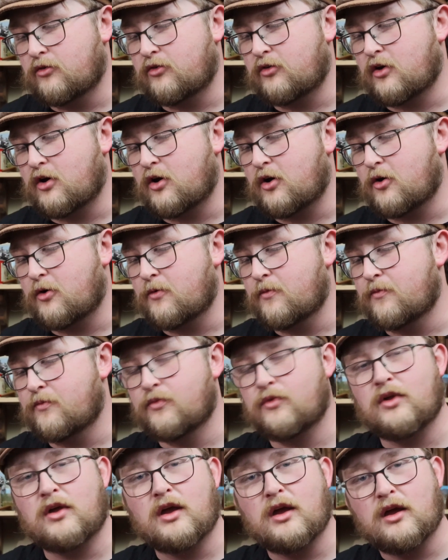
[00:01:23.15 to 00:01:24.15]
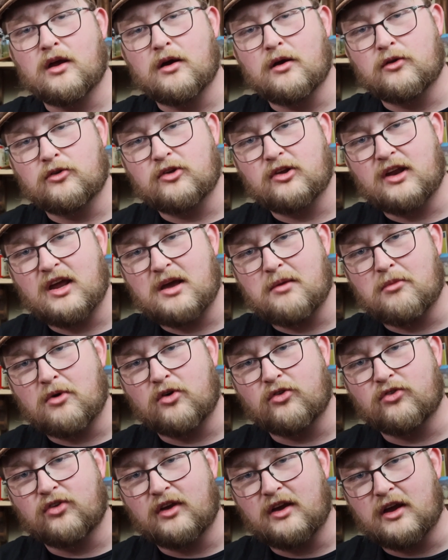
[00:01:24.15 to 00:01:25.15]
So today
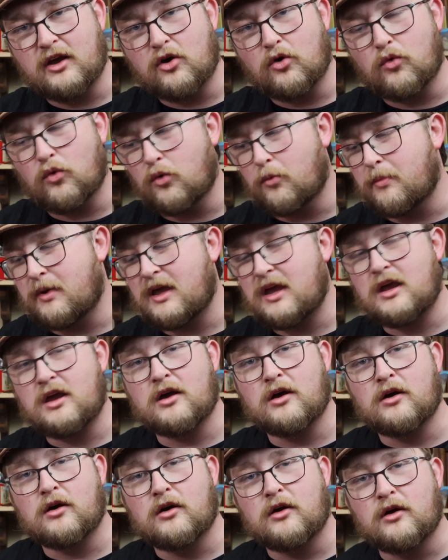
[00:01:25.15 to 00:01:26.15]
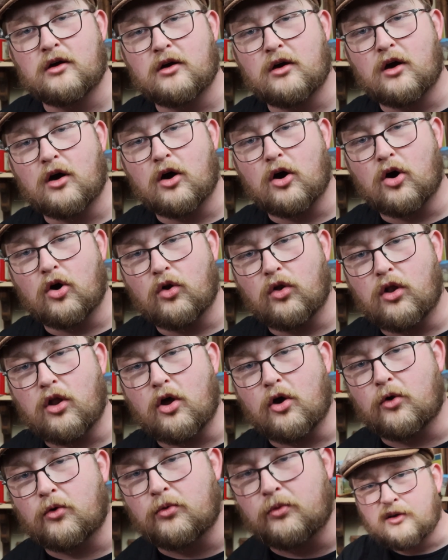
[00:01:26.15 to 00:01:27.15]
mostly it will be on
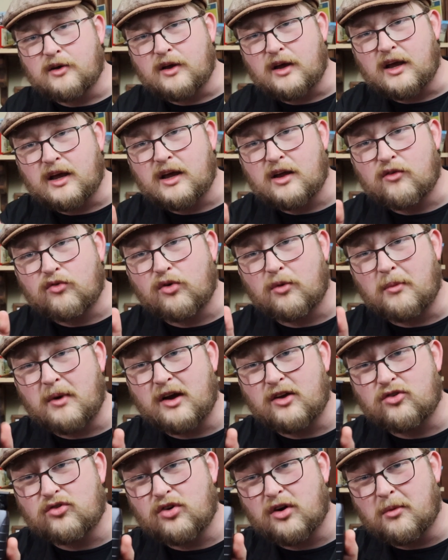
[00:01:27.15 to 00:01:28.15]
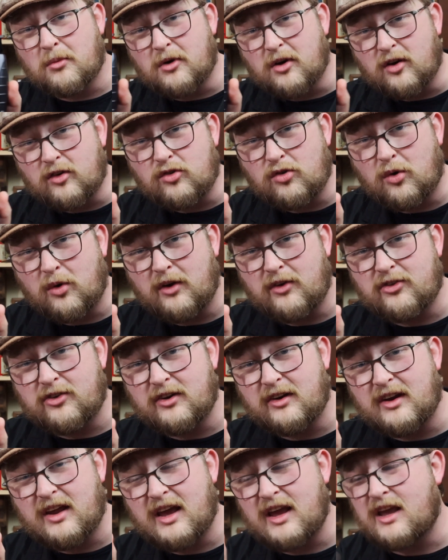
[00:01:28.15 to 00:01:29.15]
low. And for my trimmer of choice
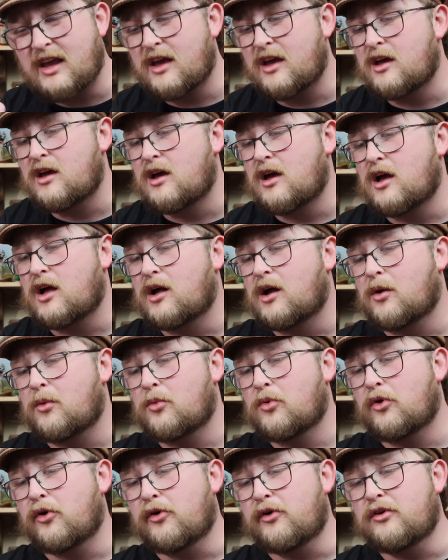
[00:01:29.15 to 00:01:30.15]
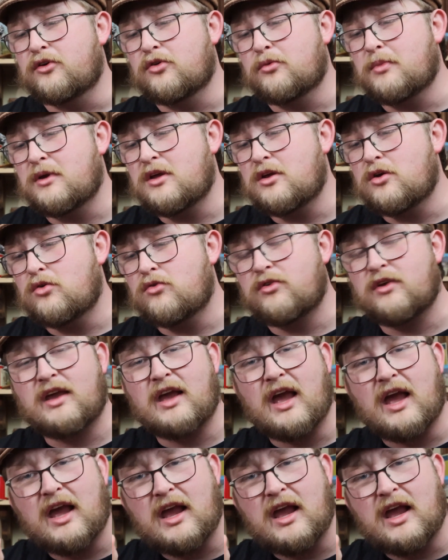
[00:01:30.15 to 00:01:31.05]
today, I'm going to be using